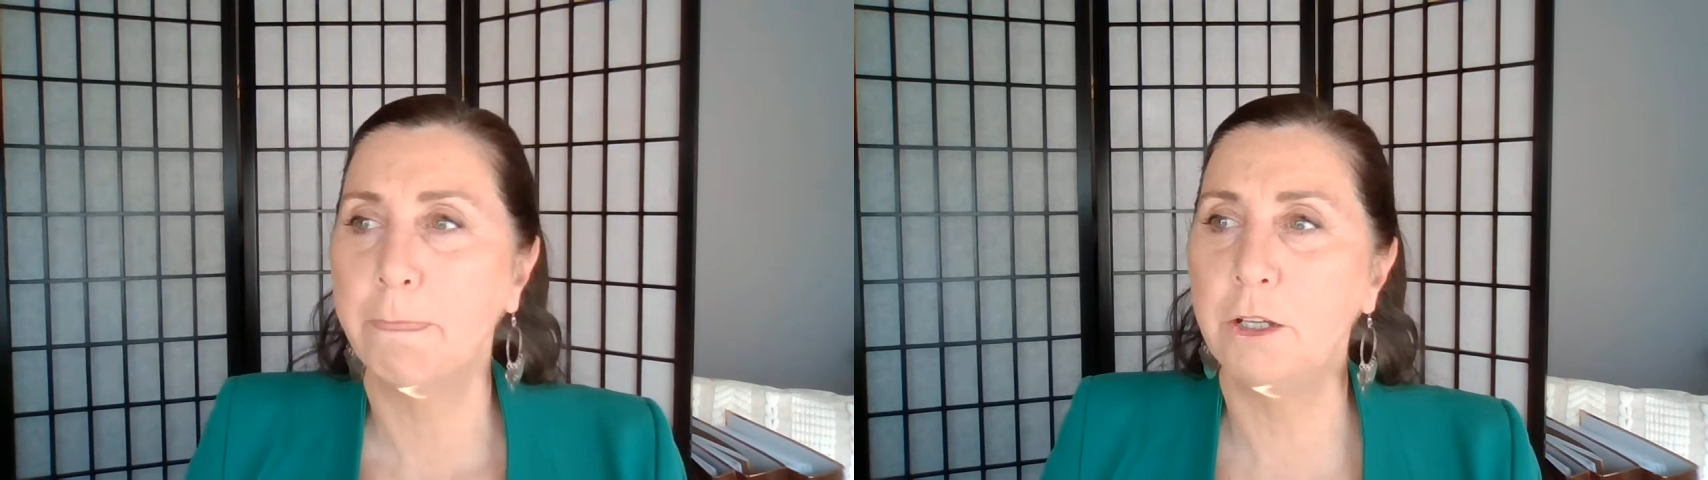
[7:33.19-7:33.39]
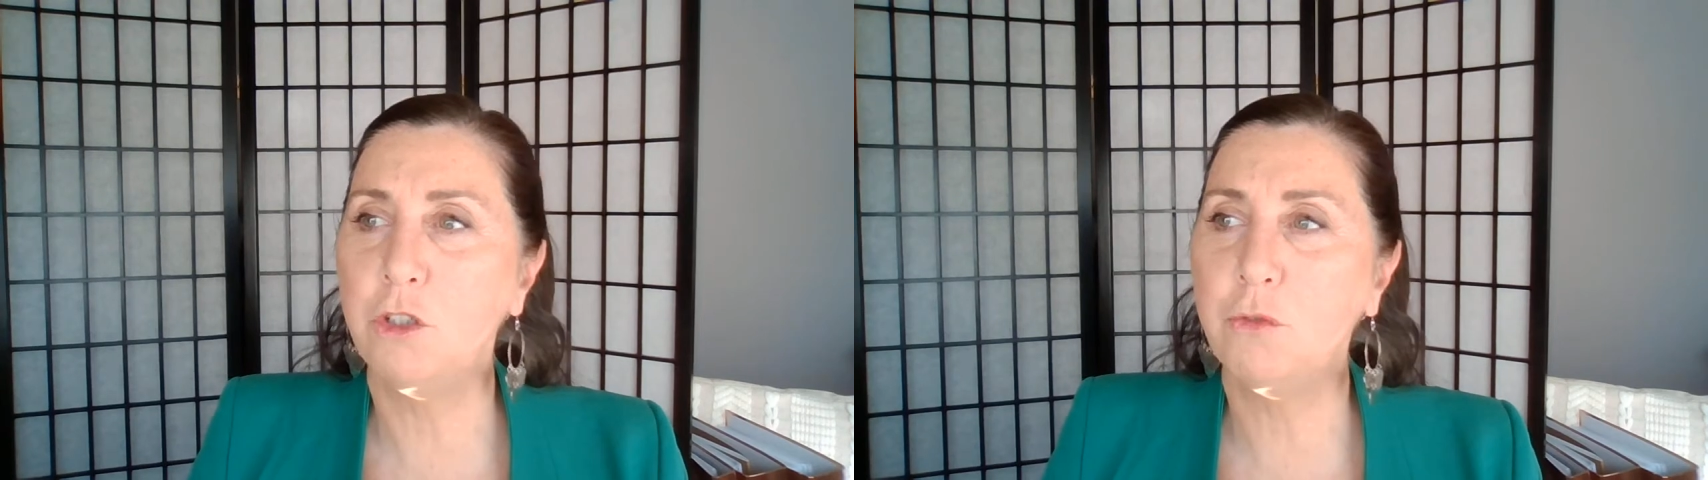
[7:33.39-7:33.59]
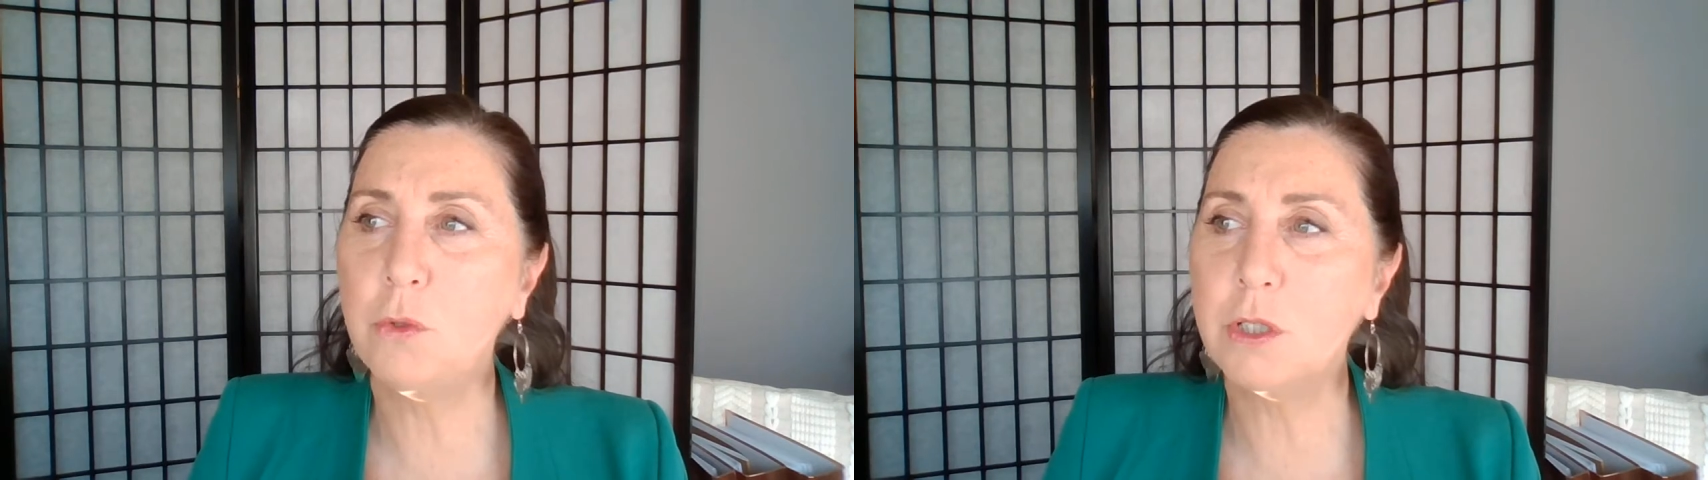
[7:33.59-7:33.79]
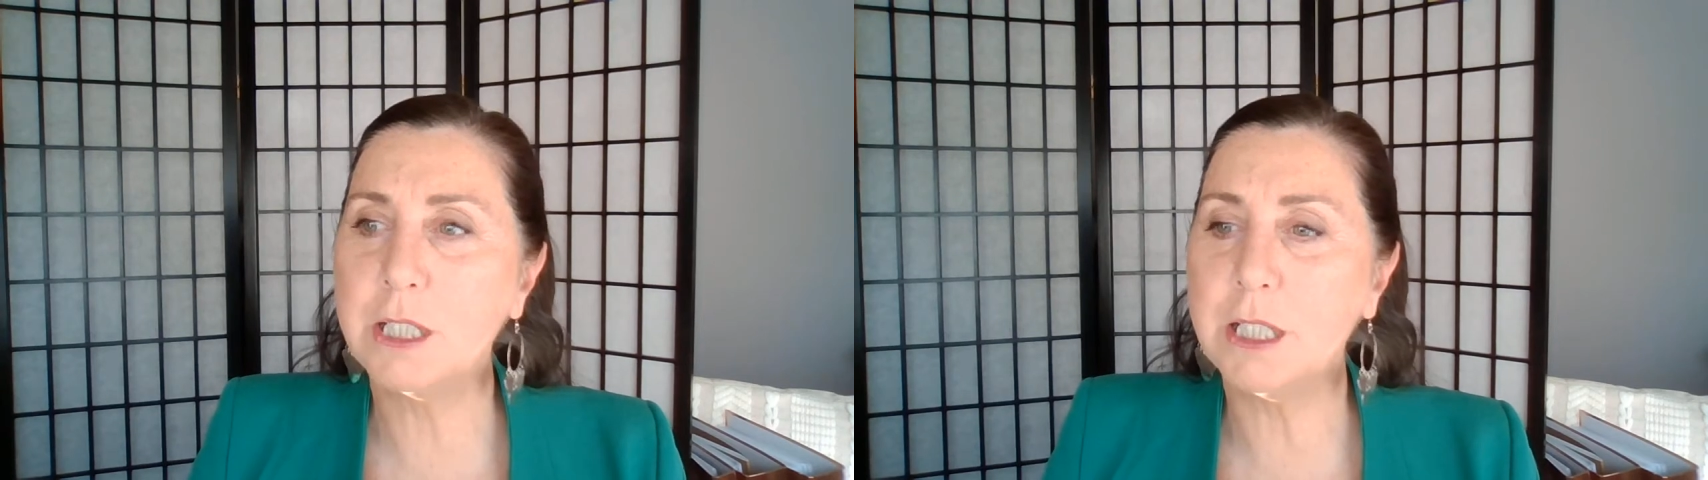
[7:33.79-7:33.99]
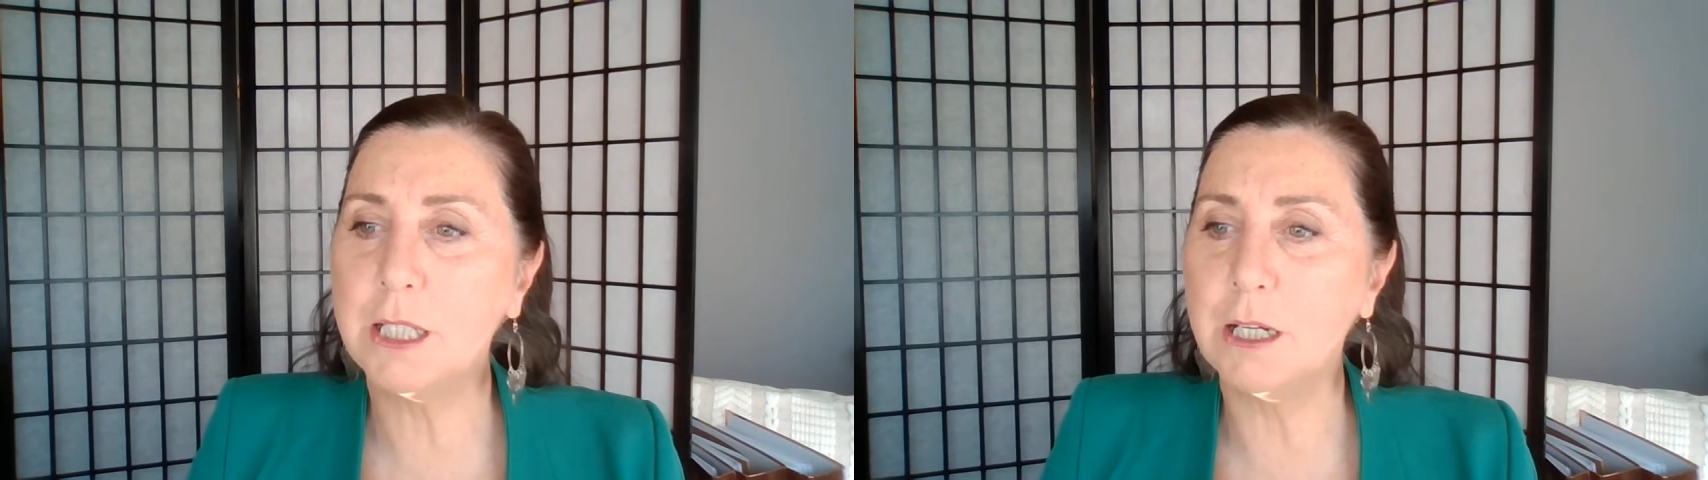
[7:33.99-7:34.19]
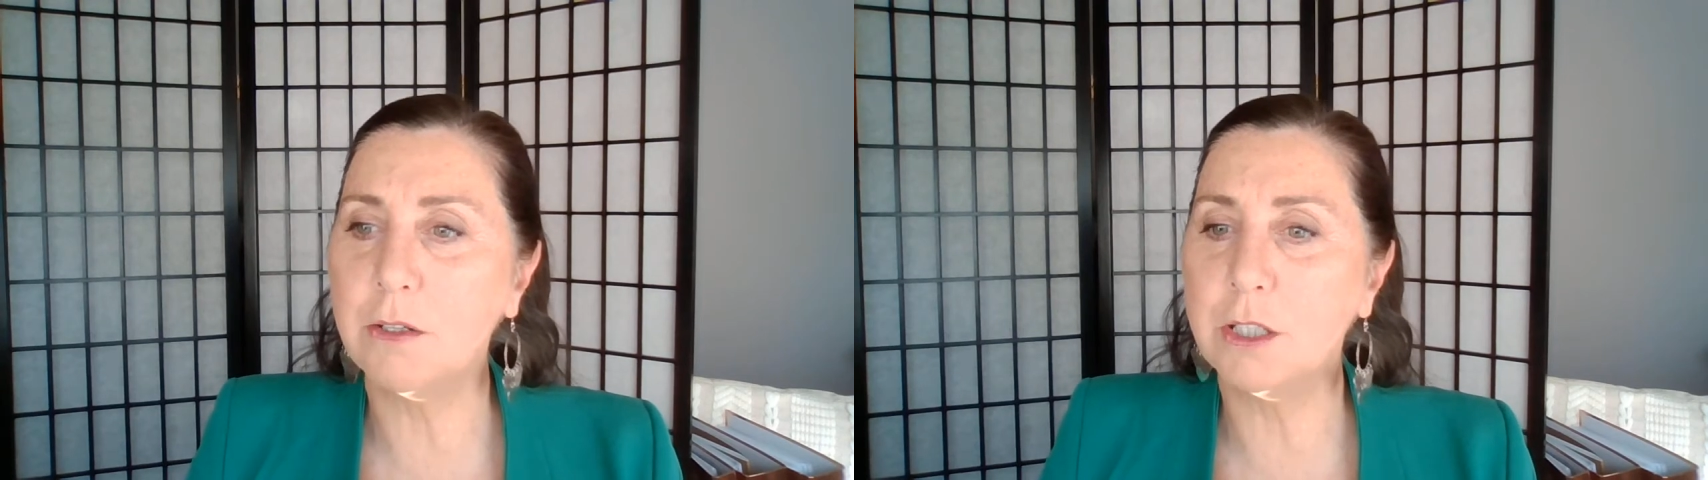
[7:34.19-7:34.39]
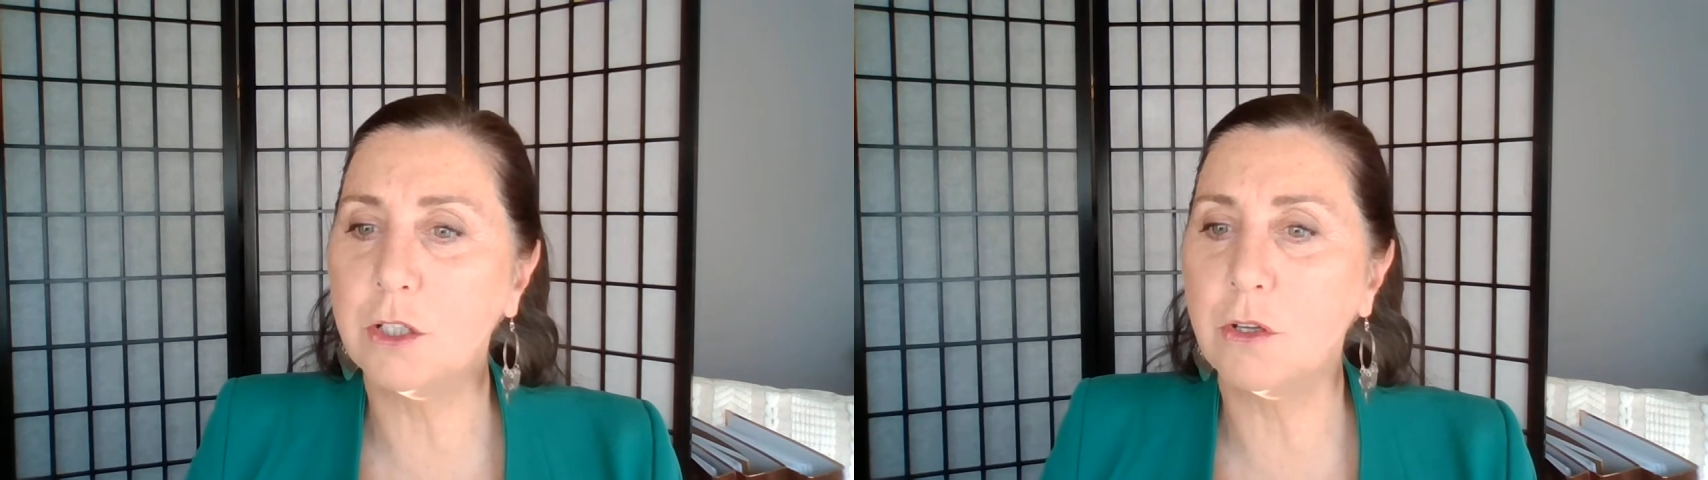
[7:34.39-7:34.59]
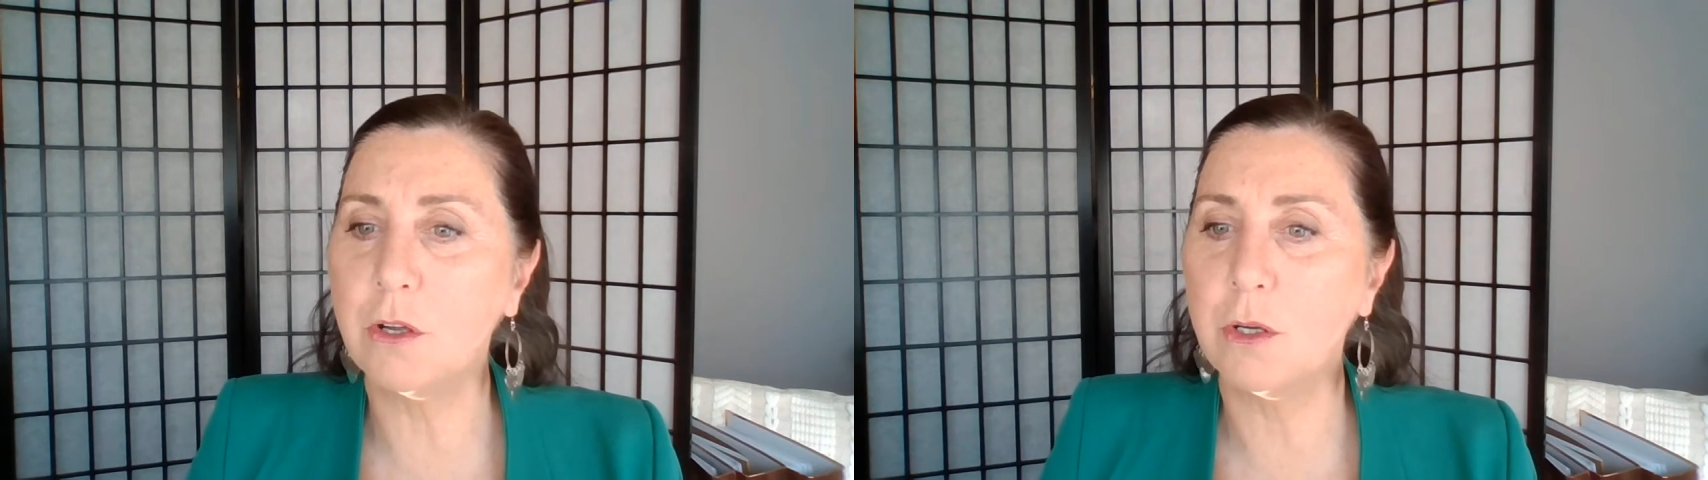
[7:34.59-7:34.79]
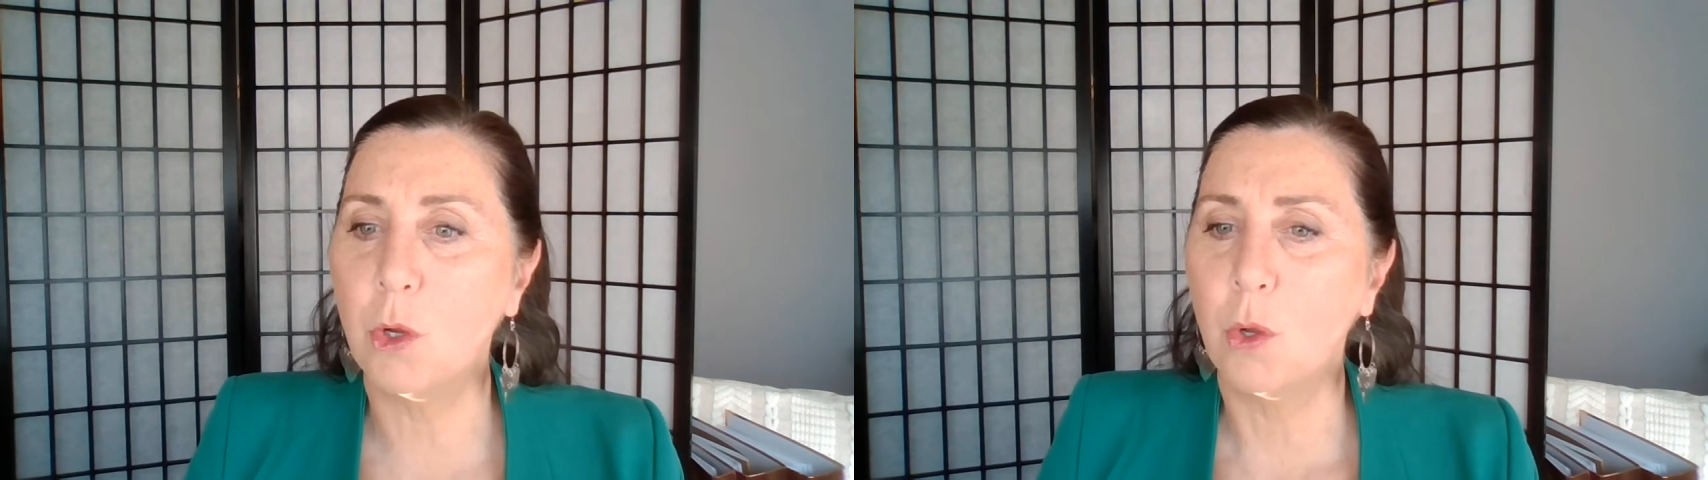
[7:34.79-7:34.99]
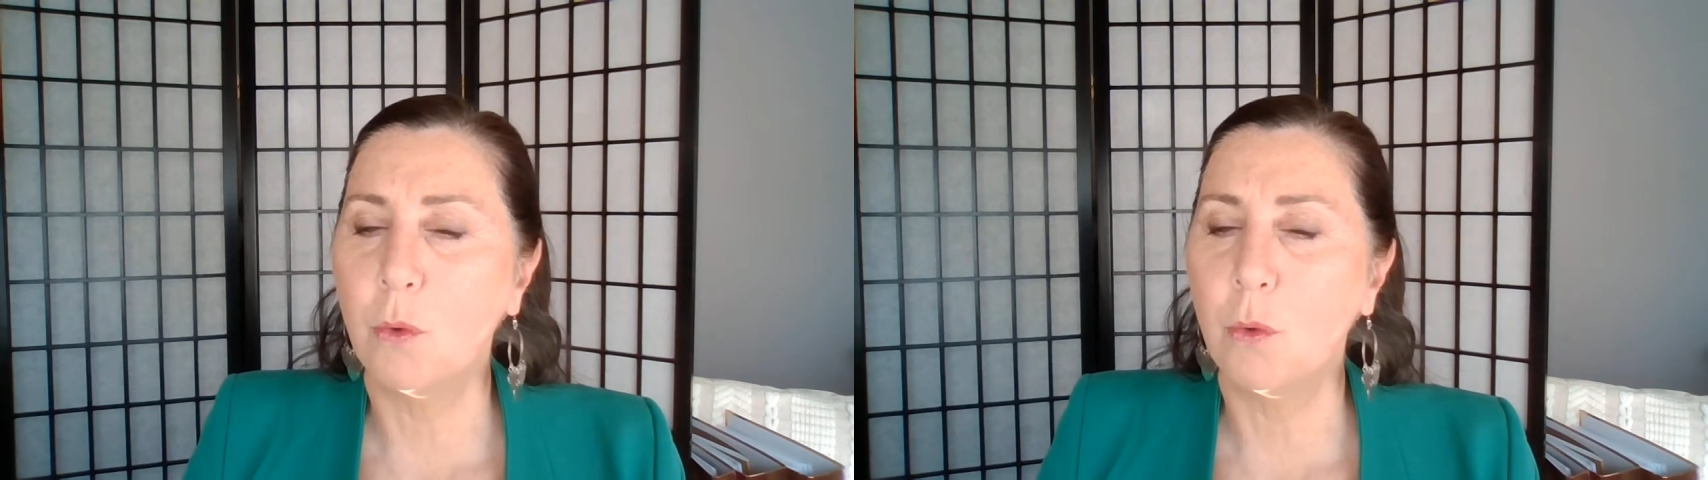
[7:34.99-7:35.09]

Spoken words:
and you've walked in there and then gone,